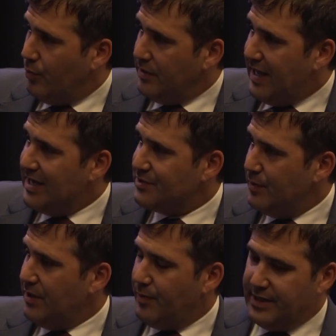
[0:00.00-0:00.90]
last
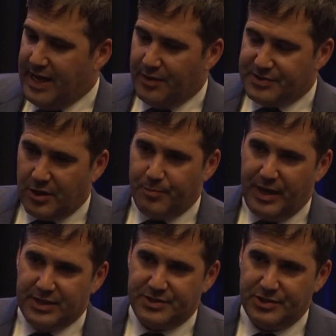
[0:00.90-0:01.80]
week we announced our
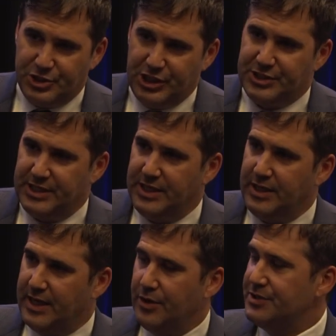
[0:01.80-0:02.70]
best GT
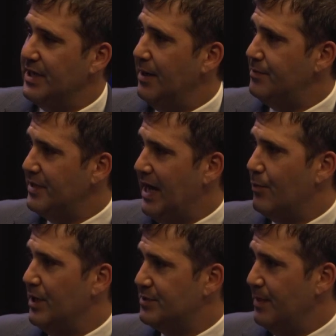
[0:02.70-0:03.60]
intercept at
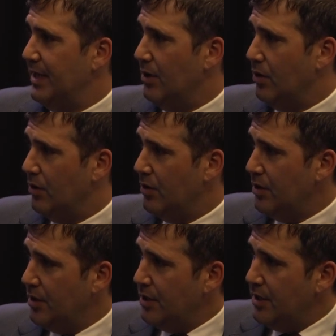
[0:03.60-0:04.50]
Richmond Hill
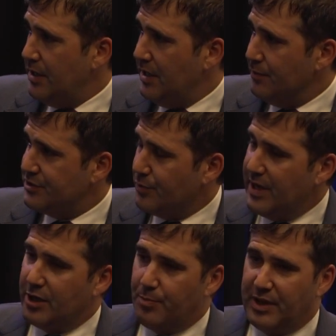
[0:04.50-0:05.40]
that was
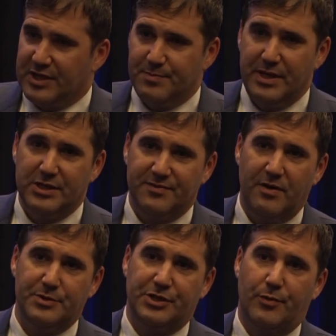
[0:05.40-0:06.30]
300 plus meters of
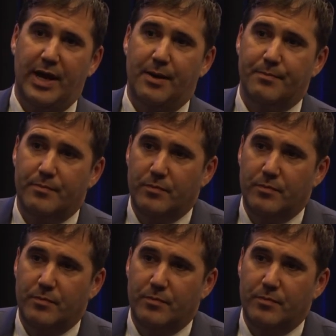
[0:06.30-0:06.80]
almost a gram.